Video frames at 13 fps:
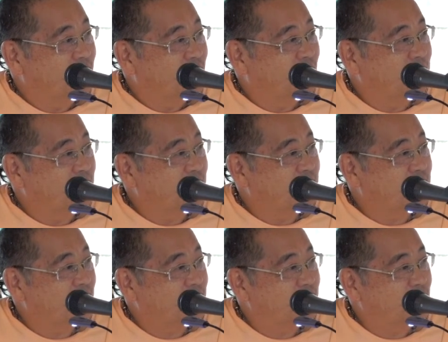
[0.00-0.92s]
And he'll
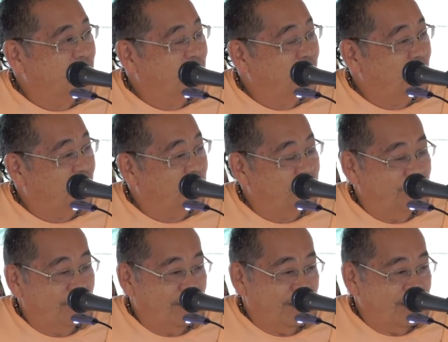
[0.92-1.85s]
start thinking, well,
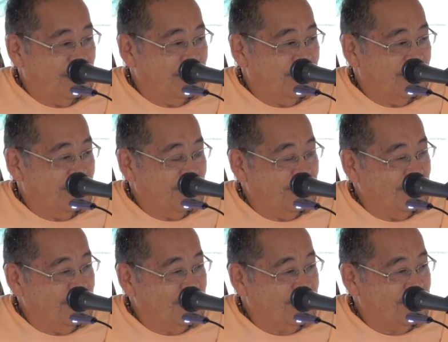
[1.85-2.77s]
uh,
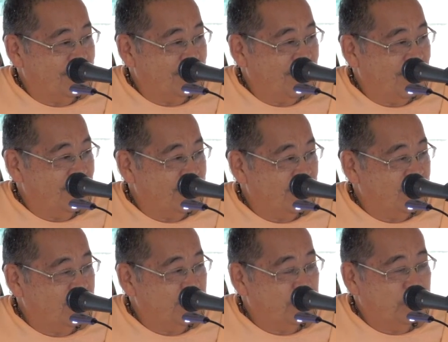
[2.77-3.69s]
this is the cage. I
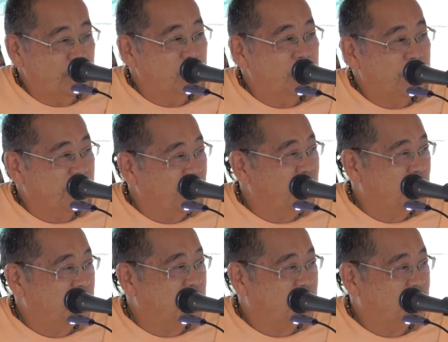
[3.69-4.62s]
should improve the
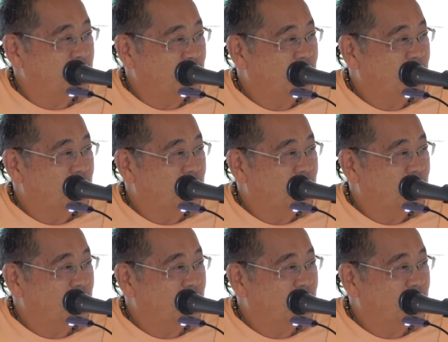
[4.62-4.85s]
cage.